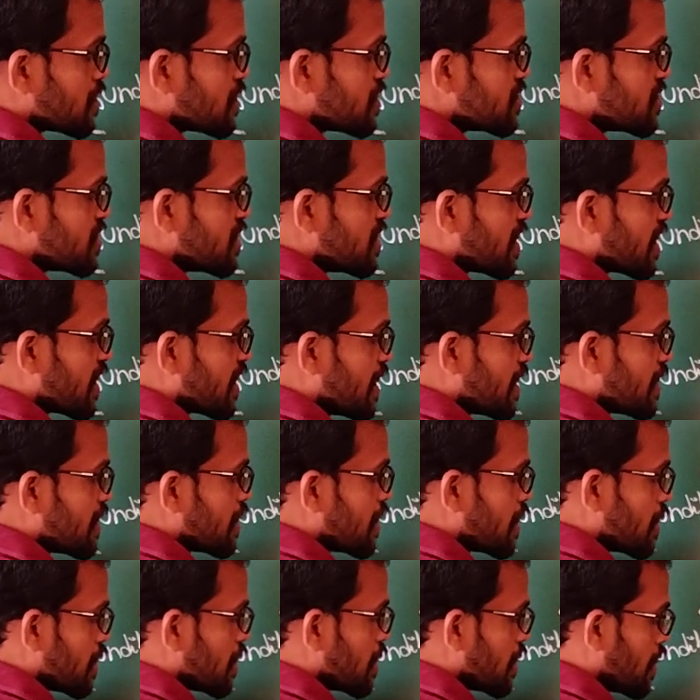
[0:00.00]
Is
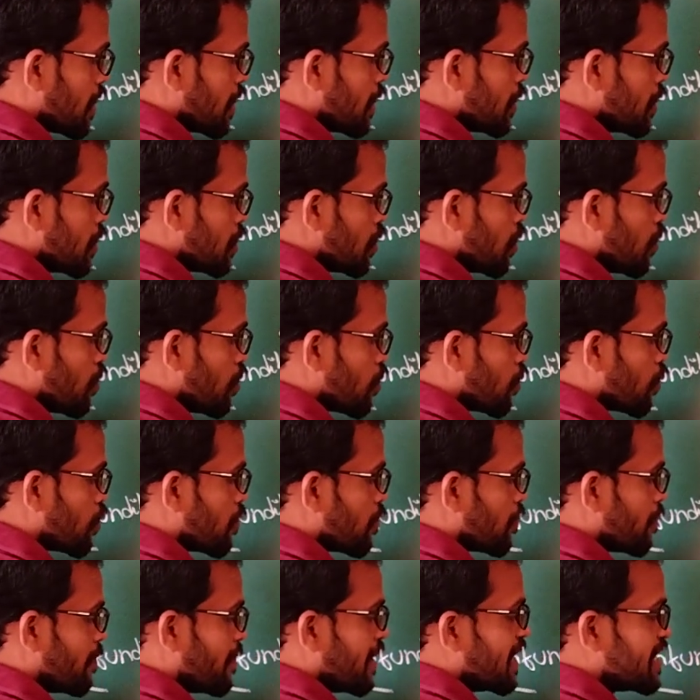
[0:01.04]
indicated
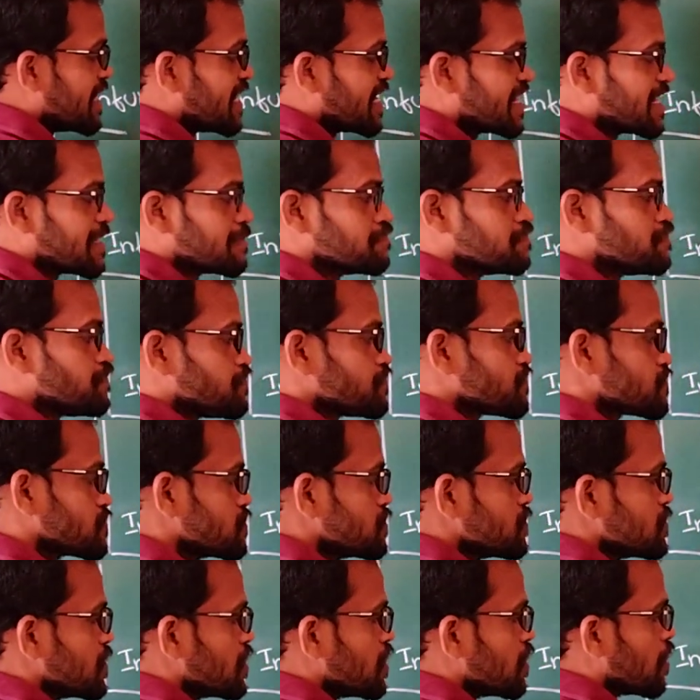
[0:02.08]
endometrium.
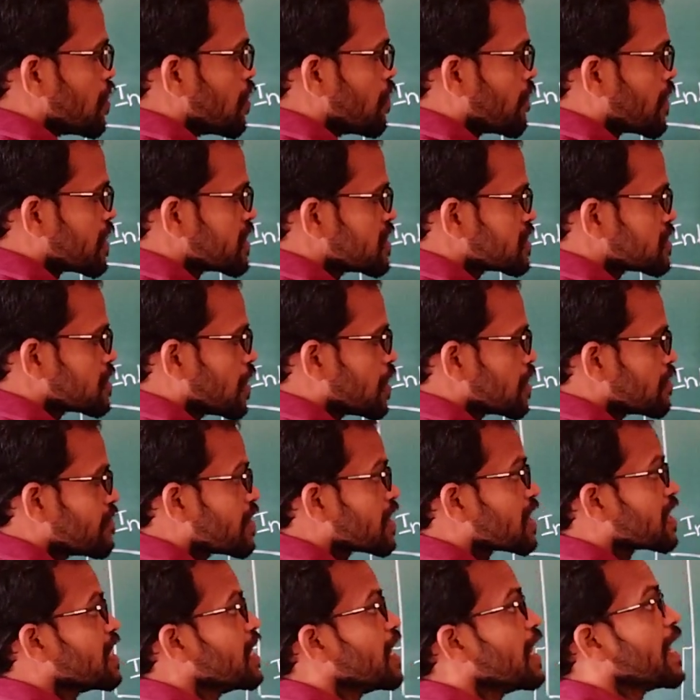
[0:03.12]
What is the third
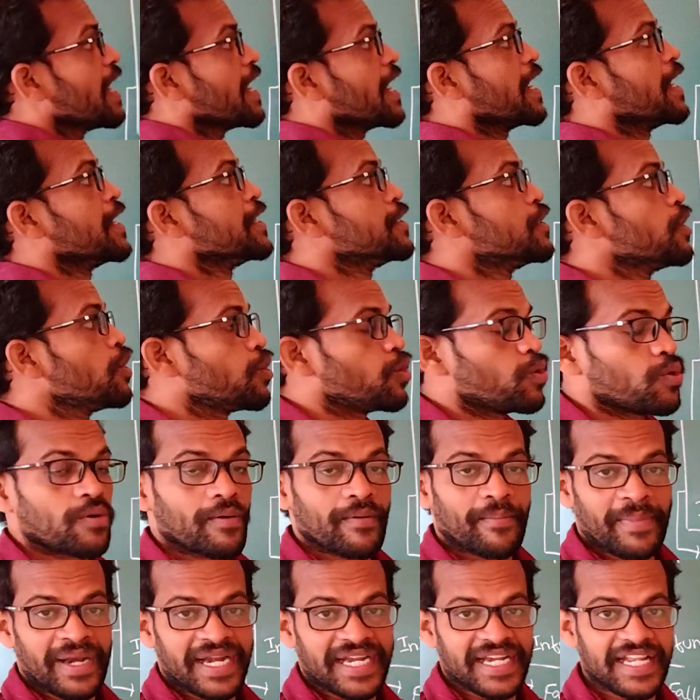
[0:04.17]
one?
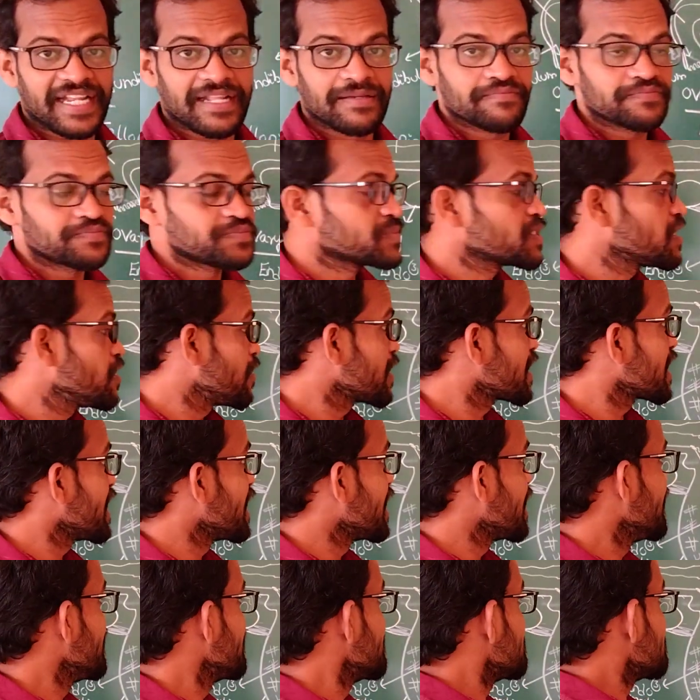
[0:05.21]
Endometrium. Okay,
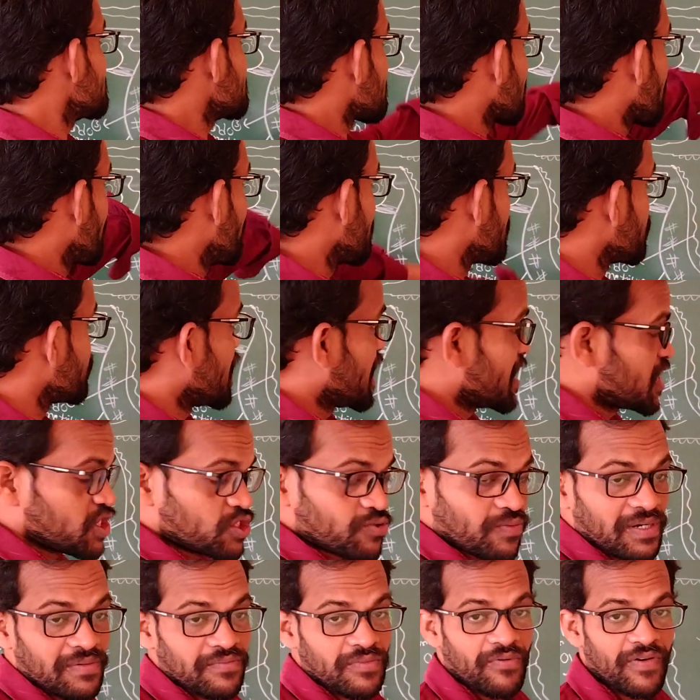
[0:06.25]
coming to the next
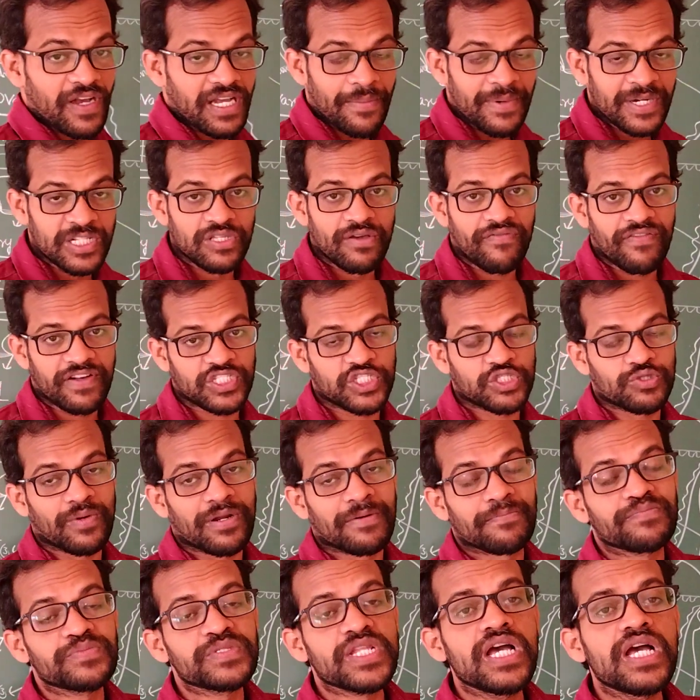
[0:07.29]
one. Coming to the first
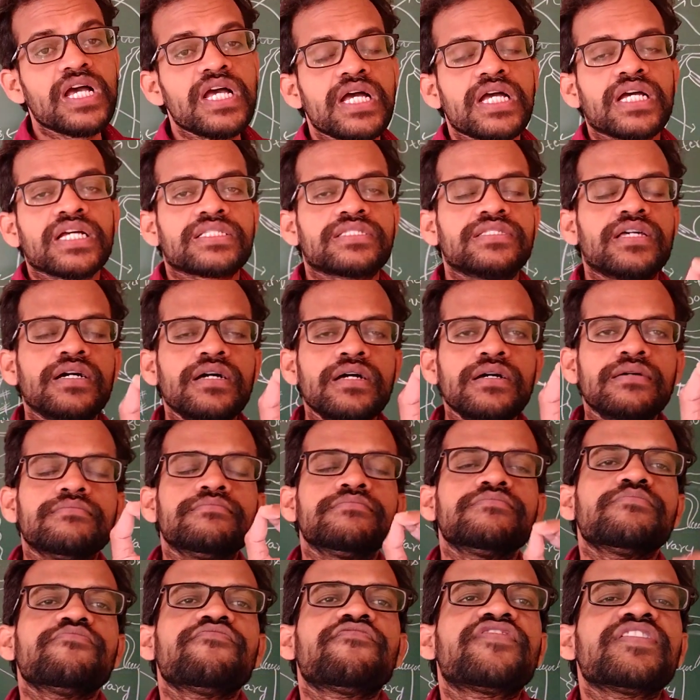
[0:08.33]
one. The
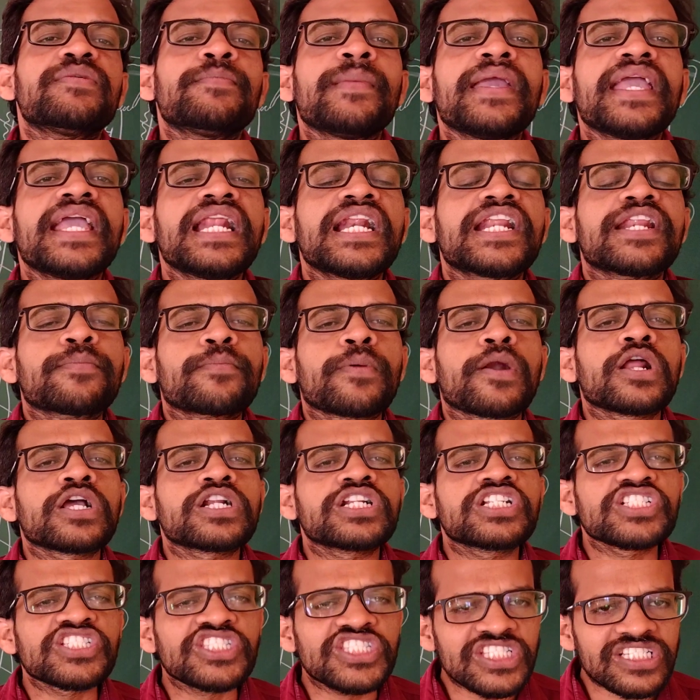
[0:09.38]
female
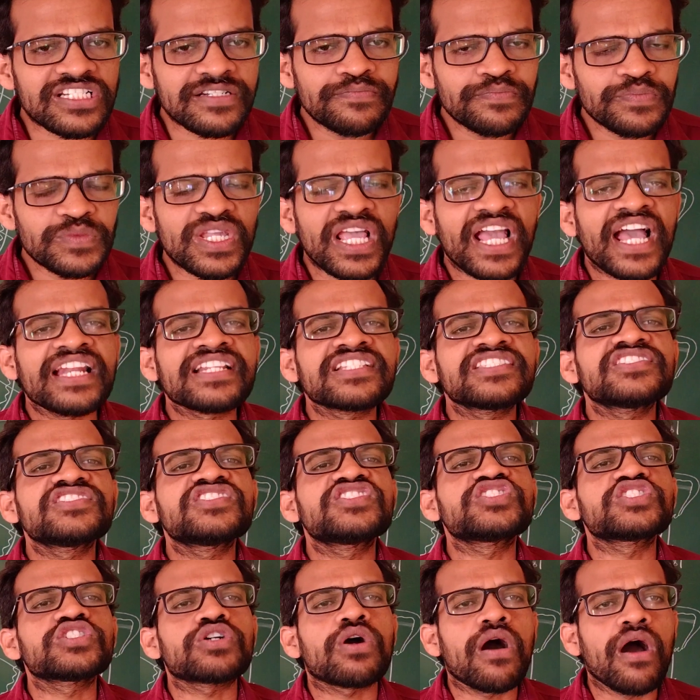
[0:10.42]
reproductive system
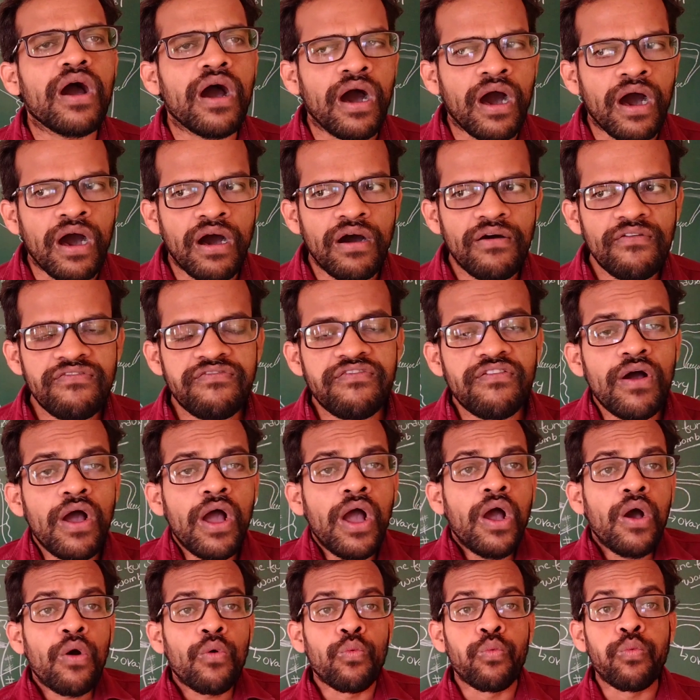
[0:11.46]
consists of
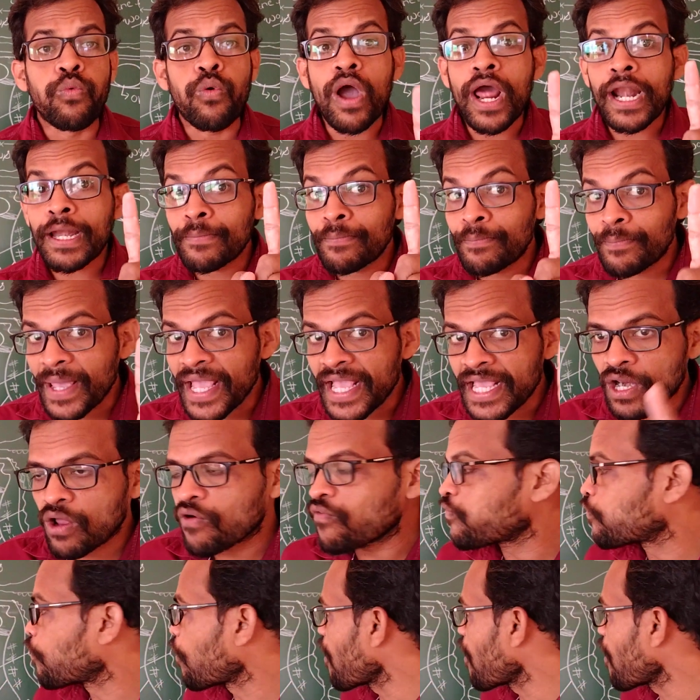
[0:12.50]
one pair of